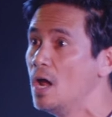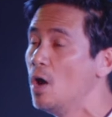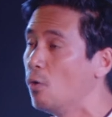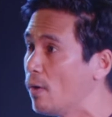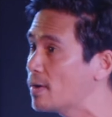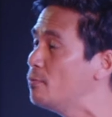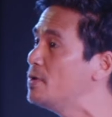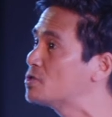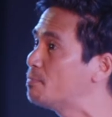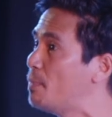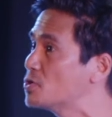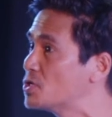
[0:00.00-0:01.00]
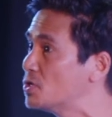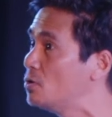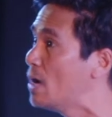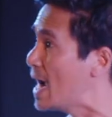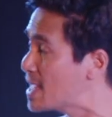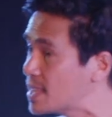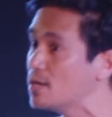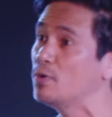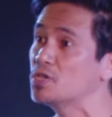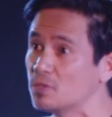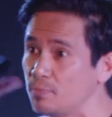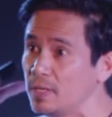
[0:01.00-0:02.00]
What are we supposed to do? I think we
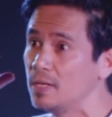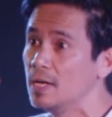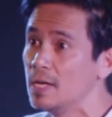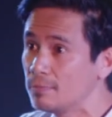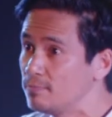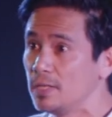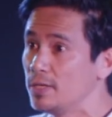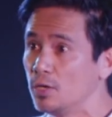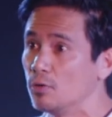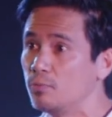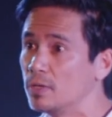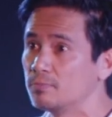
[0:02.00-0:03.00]
should be, you know,